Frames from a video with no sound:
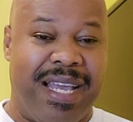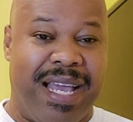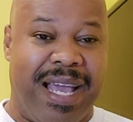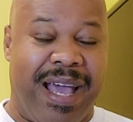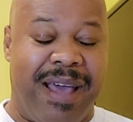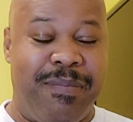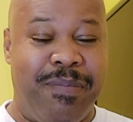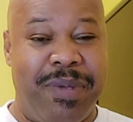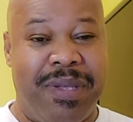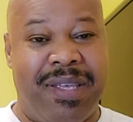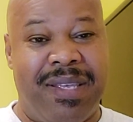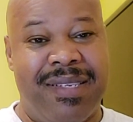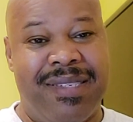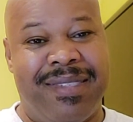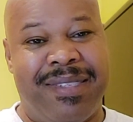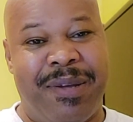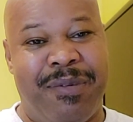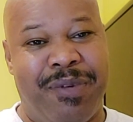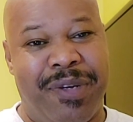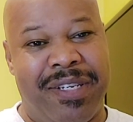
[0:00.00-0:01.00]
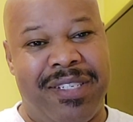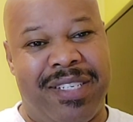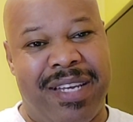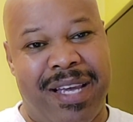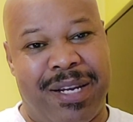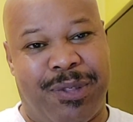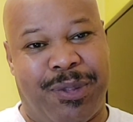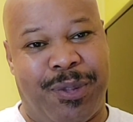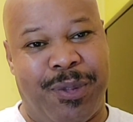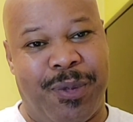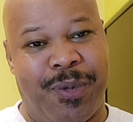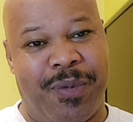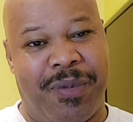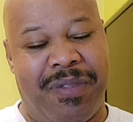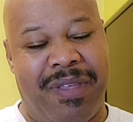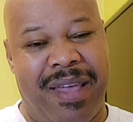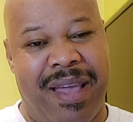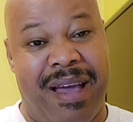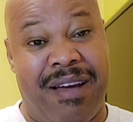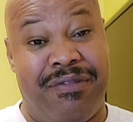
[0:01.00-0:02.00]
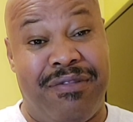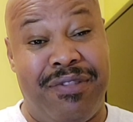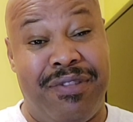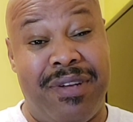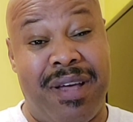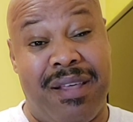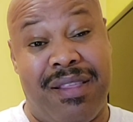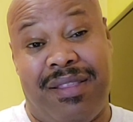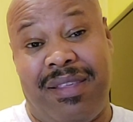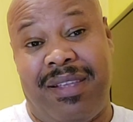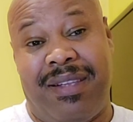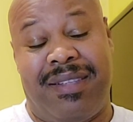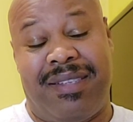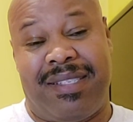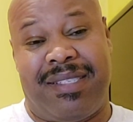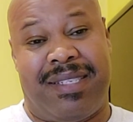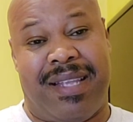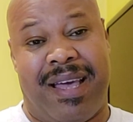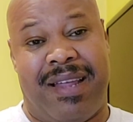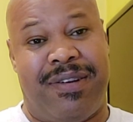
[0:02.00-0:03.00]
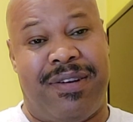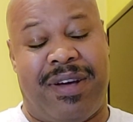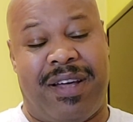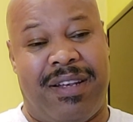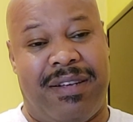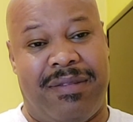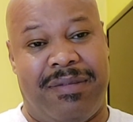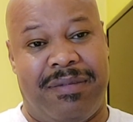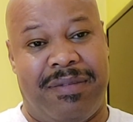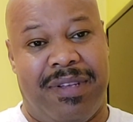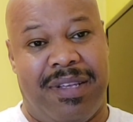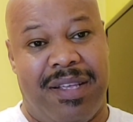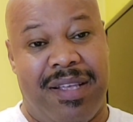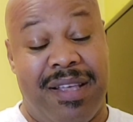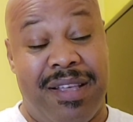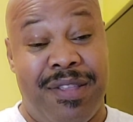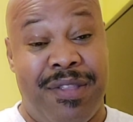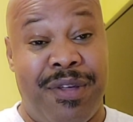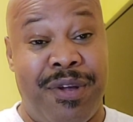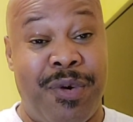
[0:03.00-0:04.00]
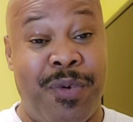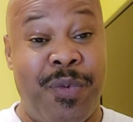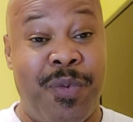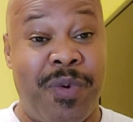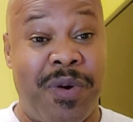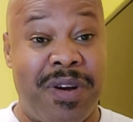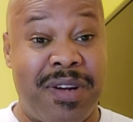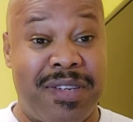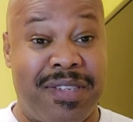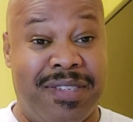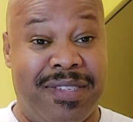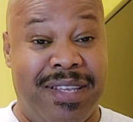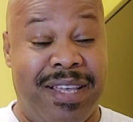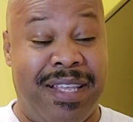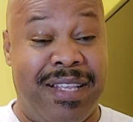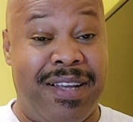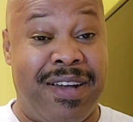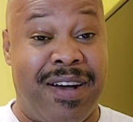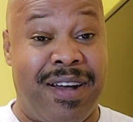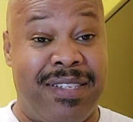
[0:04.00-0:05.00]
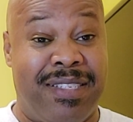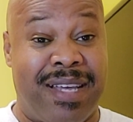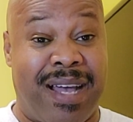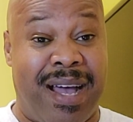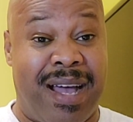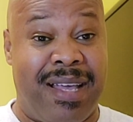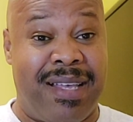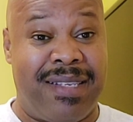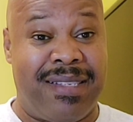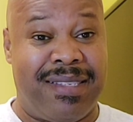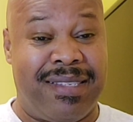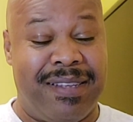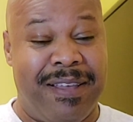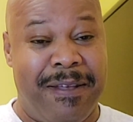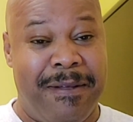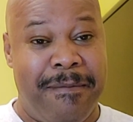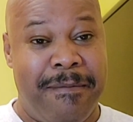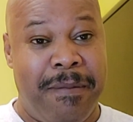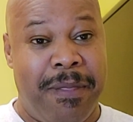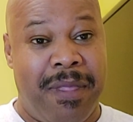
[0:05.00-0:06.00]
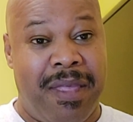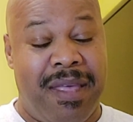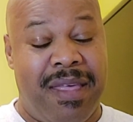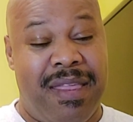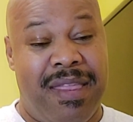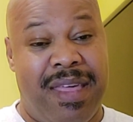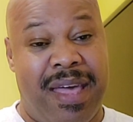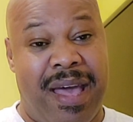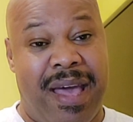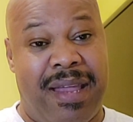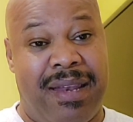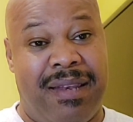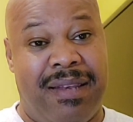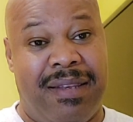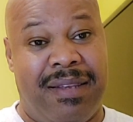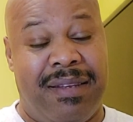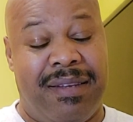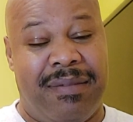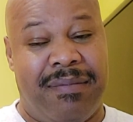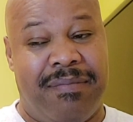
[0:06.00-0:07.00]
And because they reject truth, they have nothing to stand on. They're worse in God's eyes than